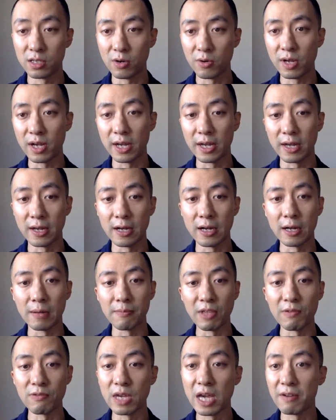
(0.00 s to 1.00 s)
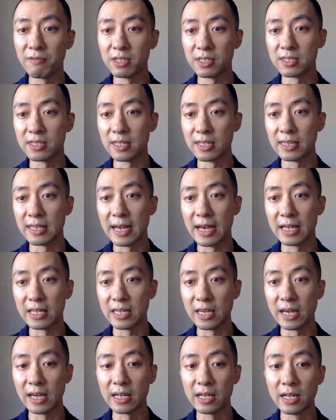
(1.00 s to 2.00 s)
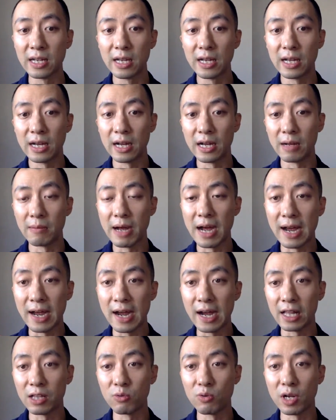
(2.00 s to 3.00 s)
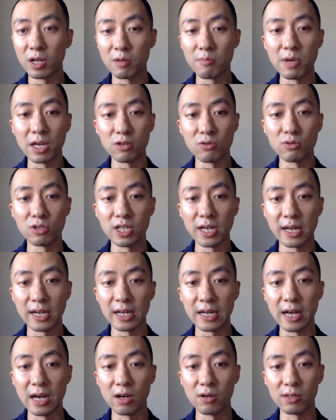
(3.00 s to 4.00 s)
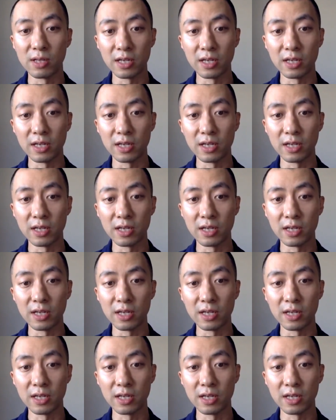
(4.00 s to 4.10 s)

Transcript: Okay, if you haven't seen that yet, I highly recommend you check it out.